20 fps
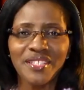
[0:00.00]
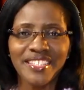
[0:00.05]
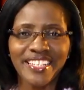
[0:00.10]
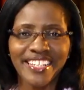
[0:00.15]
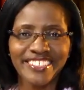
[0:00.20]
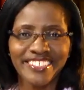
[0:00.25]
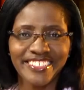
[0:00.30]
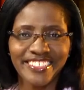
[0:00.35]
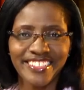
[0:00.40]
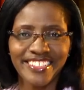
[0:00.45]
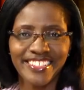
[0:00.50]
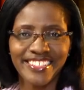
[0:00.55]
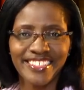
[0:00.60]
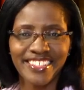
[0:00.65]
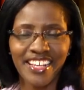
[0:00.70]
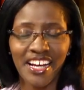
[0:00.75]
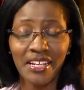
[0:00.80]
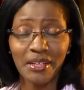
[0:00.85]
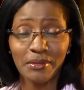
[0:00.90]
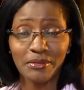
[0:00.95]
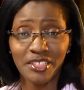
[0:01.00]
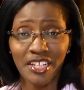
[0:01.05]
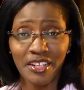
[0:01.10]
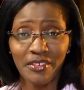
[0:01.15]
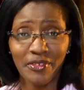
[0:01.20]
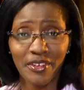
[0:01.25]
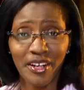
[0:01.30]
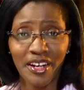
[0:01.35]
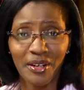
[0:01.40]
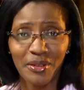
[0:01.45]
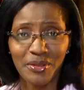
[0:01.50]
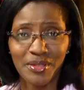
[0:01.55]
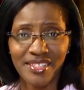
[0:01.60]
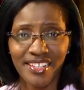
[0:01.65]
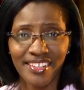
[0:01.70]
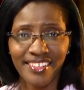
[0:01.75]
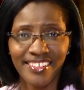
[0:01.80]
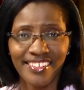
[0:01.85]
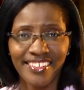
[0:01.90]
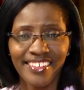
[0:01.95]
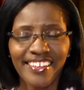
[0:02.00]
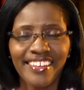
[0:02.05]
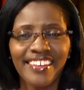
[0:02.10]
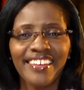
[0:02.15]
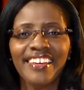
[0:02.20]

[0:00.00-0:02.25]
Sessions. I am Jennifer Housen.